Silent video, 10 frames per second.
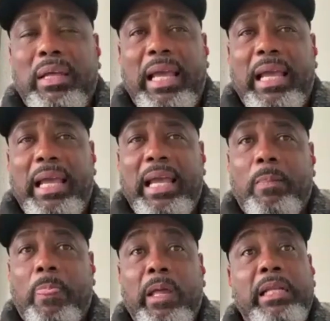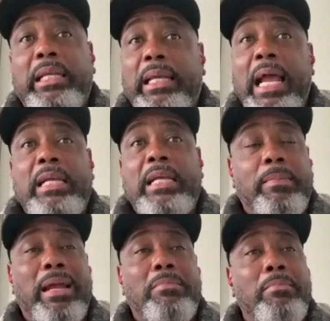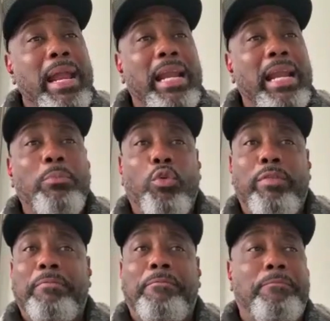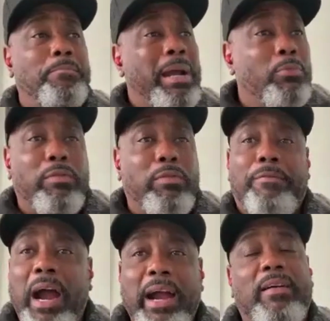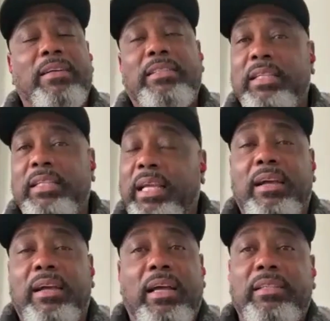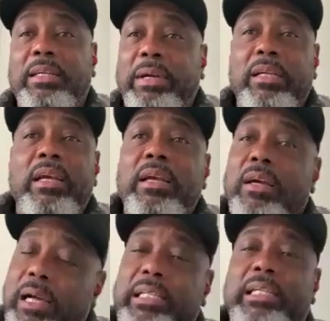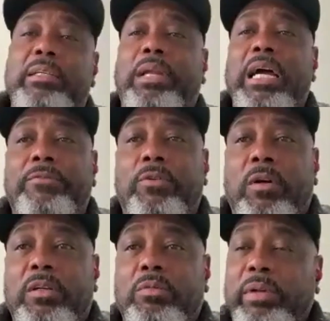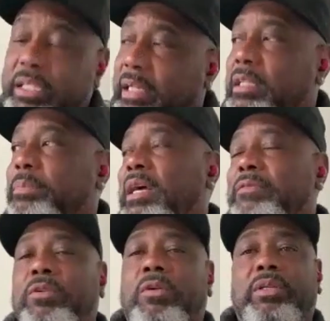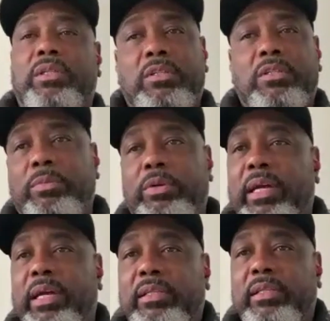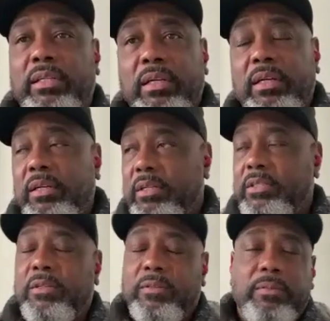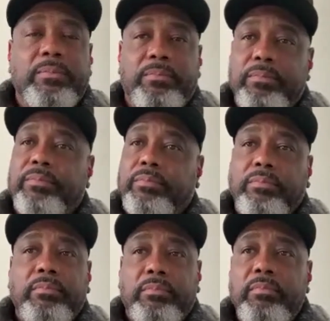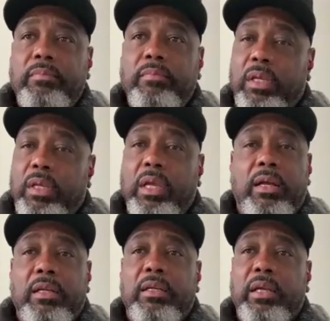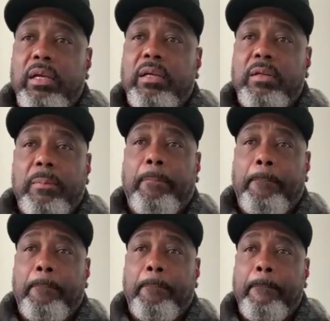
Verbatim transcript: and it actually everybody, man, that movie, that movie, fire. I said, yeah. I said, wait till wait till hit the platforms. Wait till hit the platforms. It's, it's gonna be crazy. So, yeah, yeah. Hey